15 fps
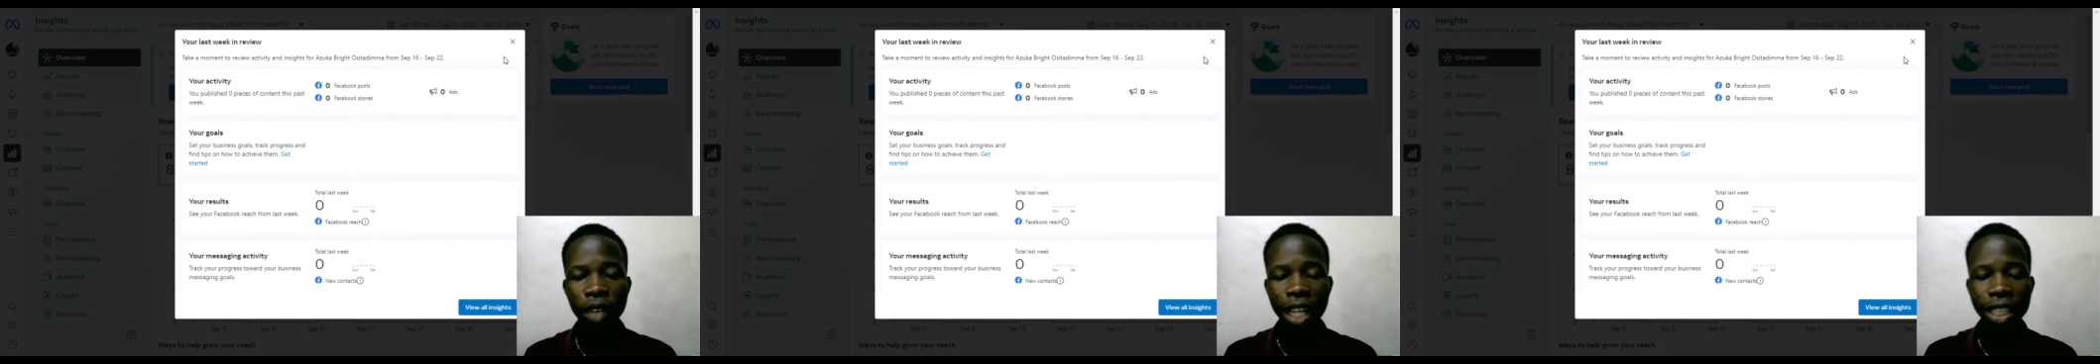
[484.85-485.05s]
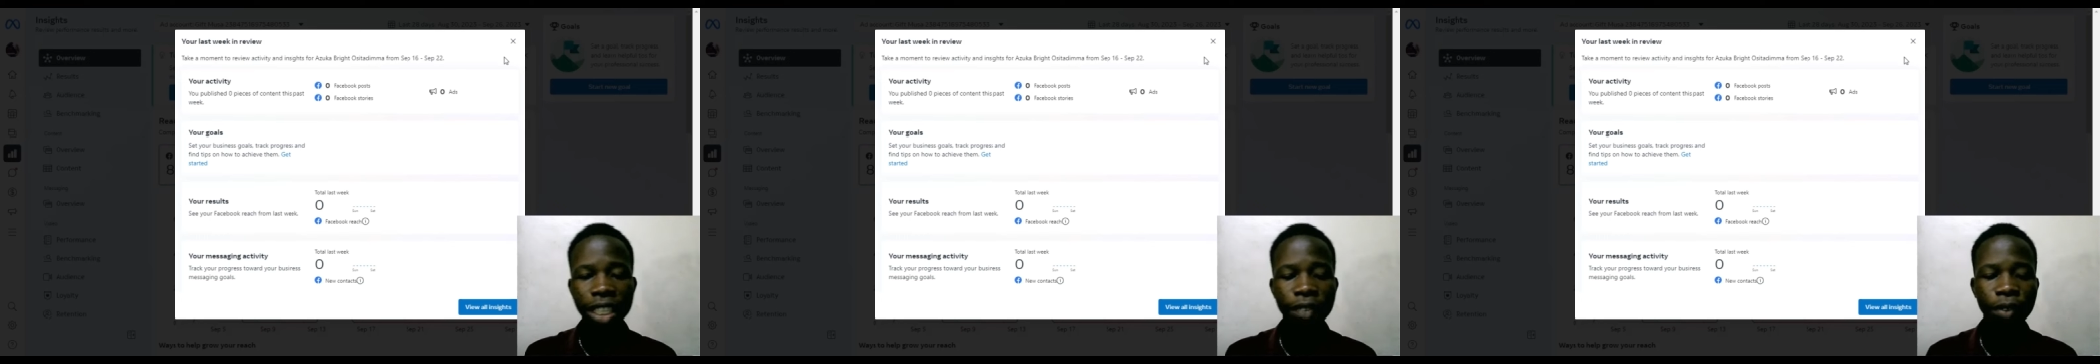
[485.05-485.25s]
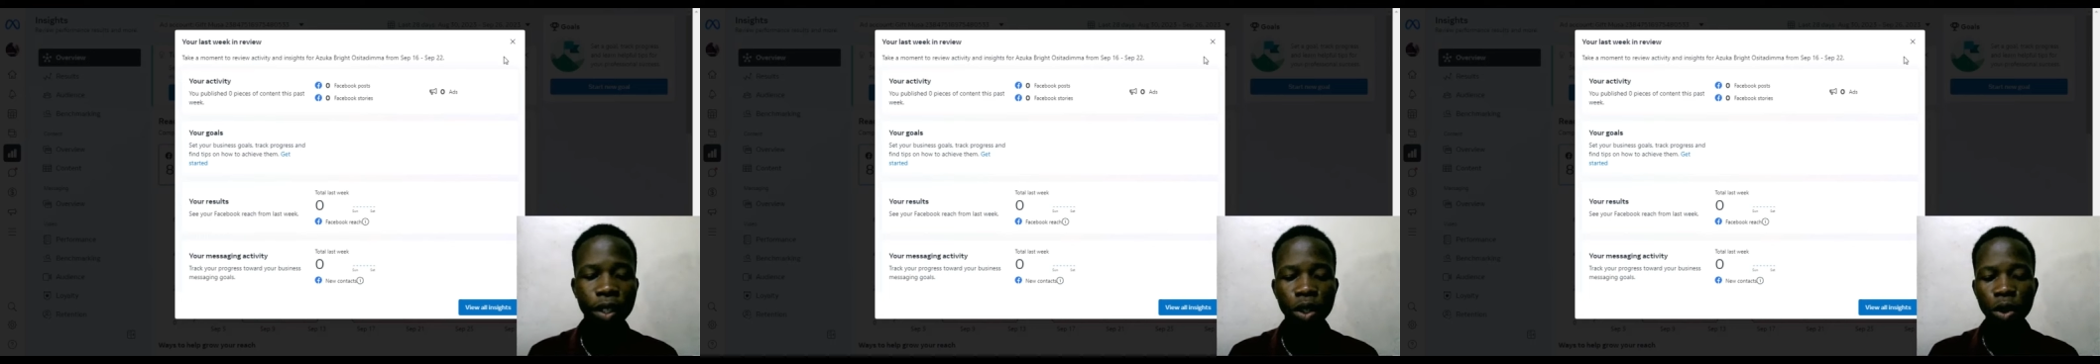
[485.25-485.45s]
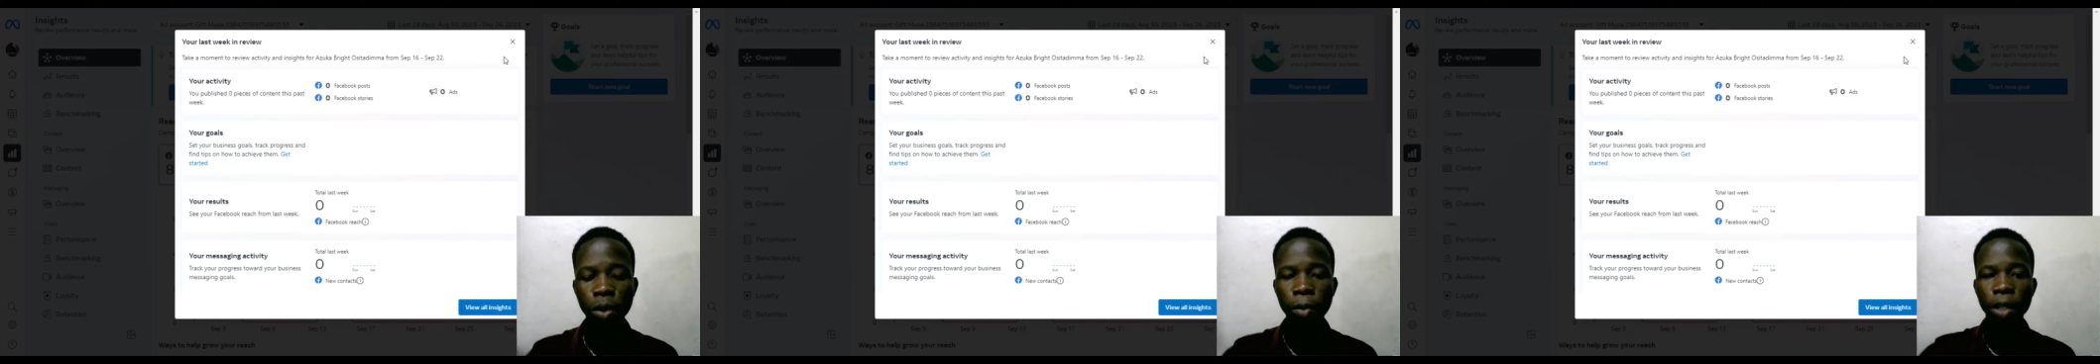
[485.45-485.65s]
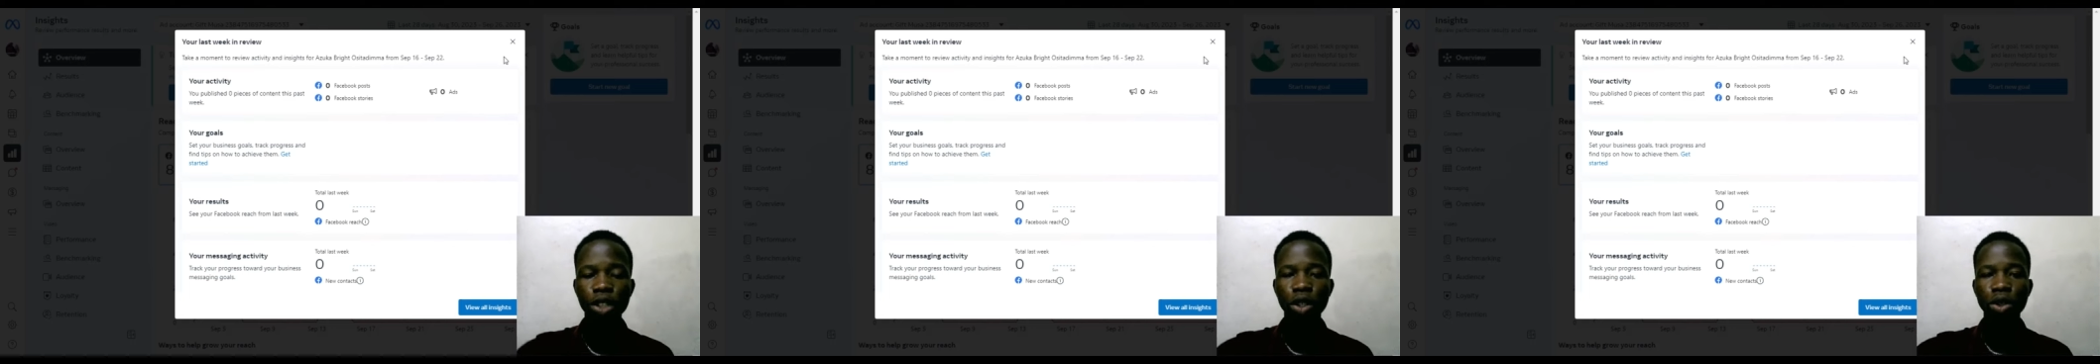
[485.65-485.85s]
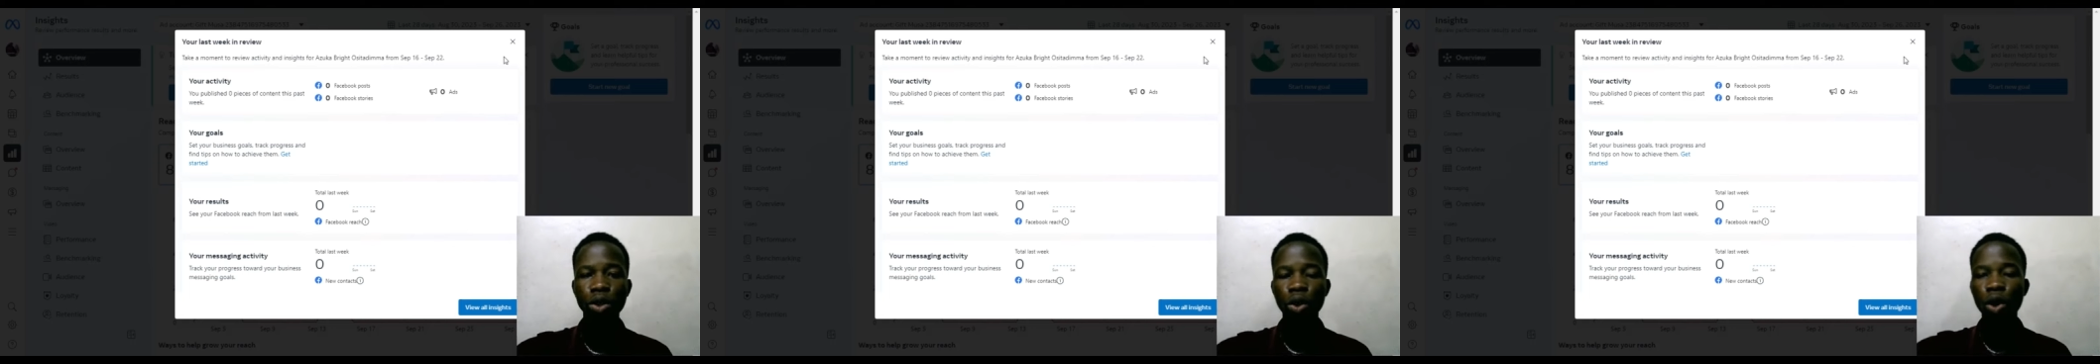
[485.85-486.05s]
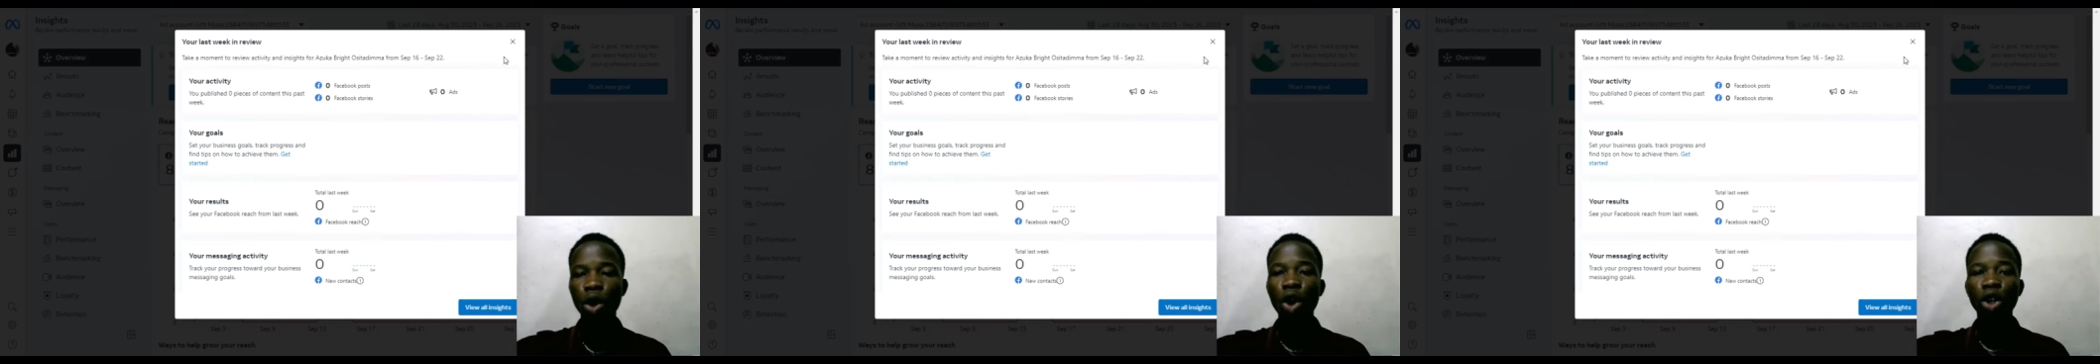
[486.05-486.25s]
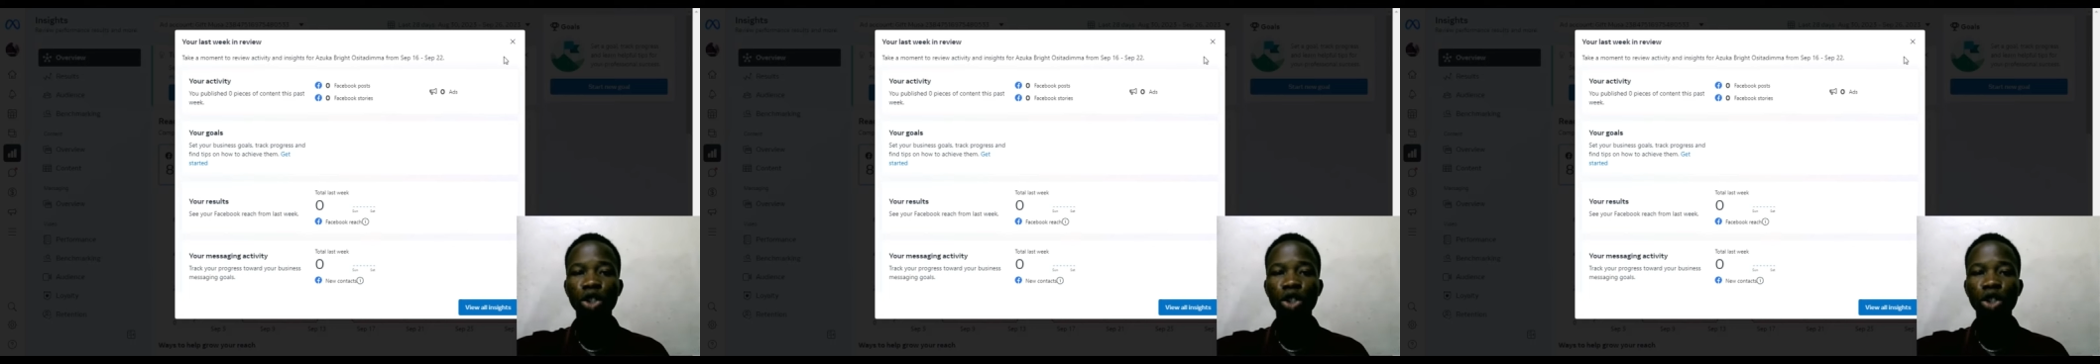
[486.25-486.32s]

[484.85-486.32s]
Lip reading: If you like this video, make sure you